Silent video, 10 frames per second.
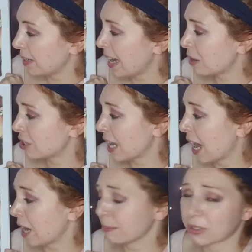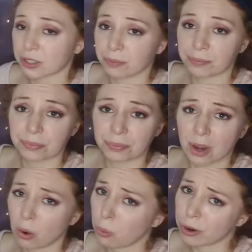now times
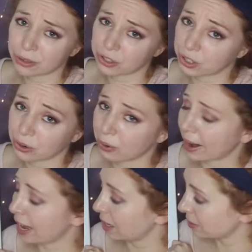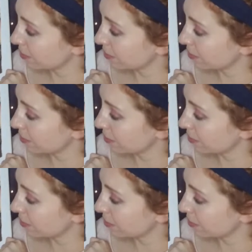weren't so great.